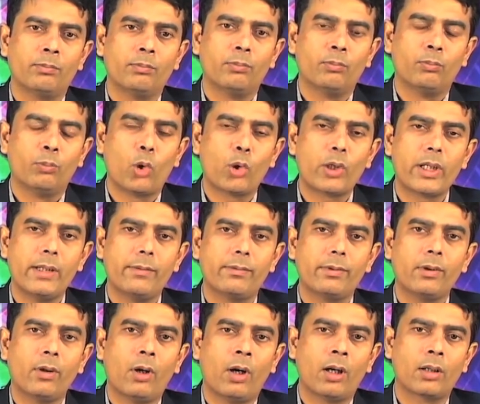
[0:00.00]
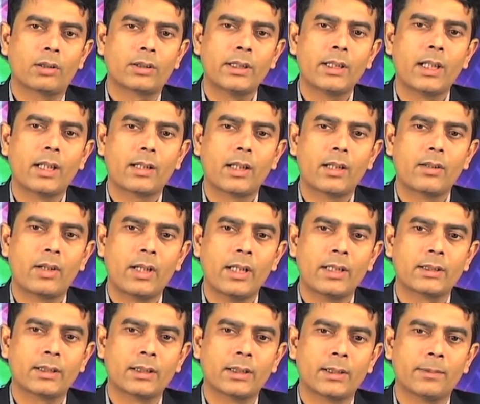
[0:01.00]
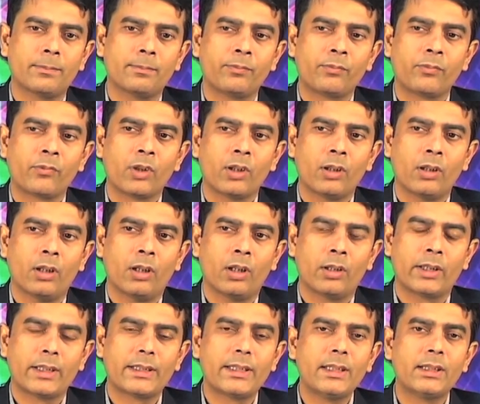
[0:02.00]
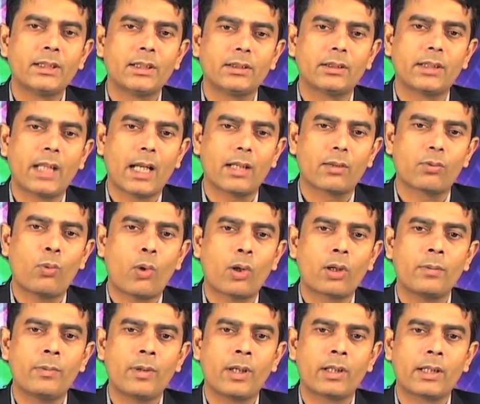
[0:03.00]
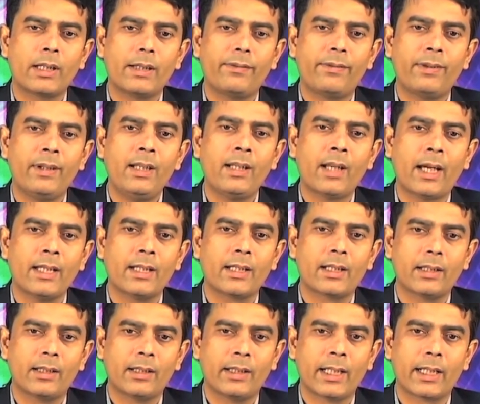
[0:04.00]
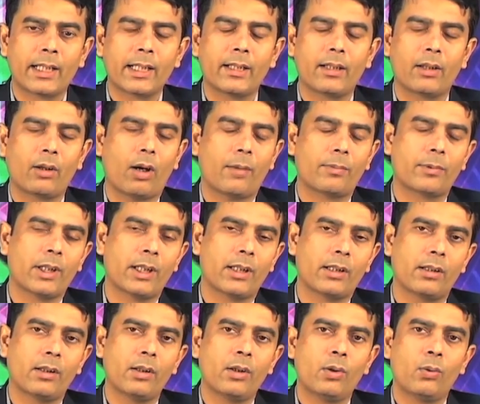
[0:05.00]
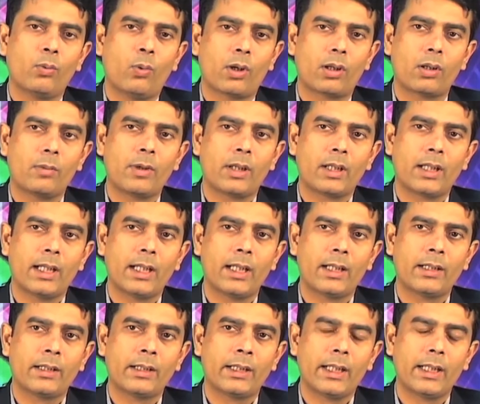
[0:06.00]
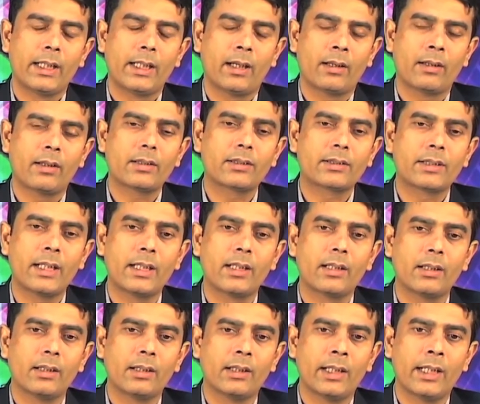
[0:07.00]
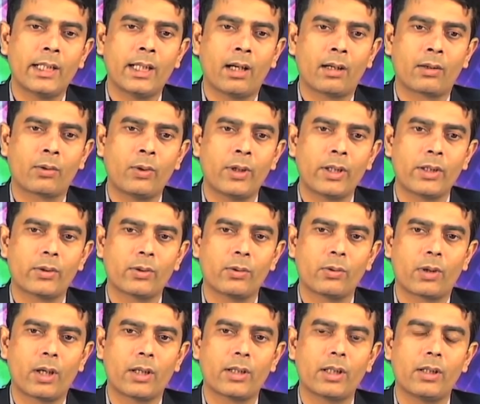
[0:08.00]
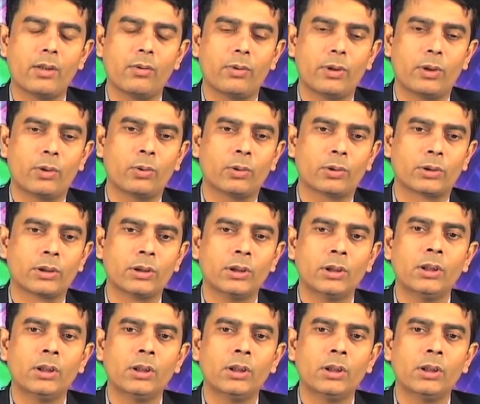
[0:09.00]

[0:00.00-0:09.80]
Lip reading: motive or single country's decision that whatever they feel like they can adopt and whatever they understand, they are going to continue with those